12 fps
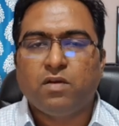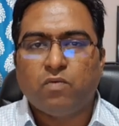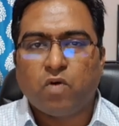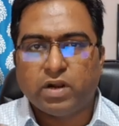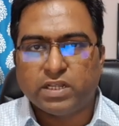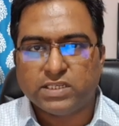
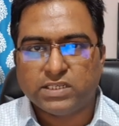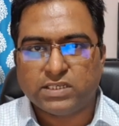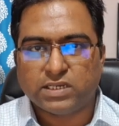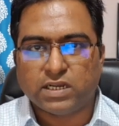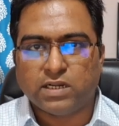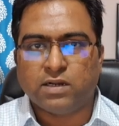What
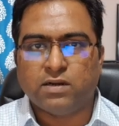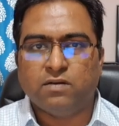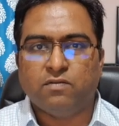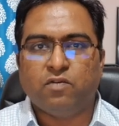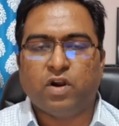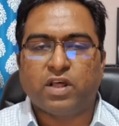
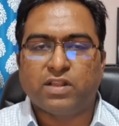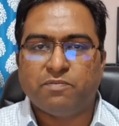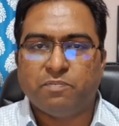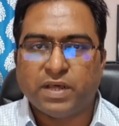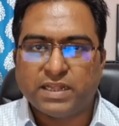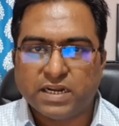are the
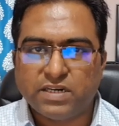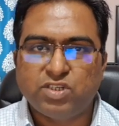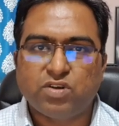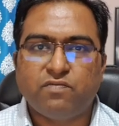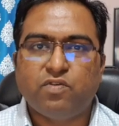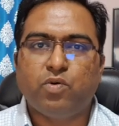methods
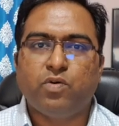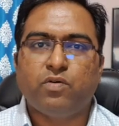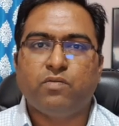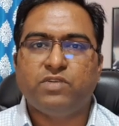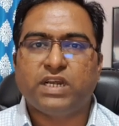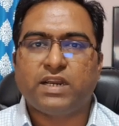of
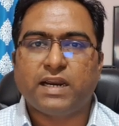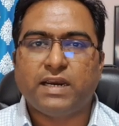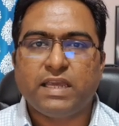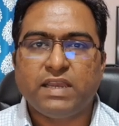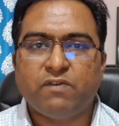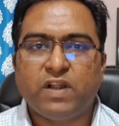
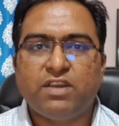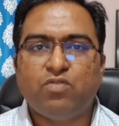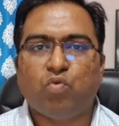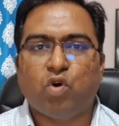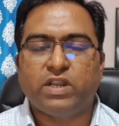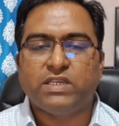generating wealth,
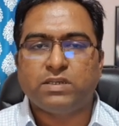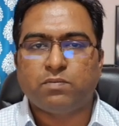what is the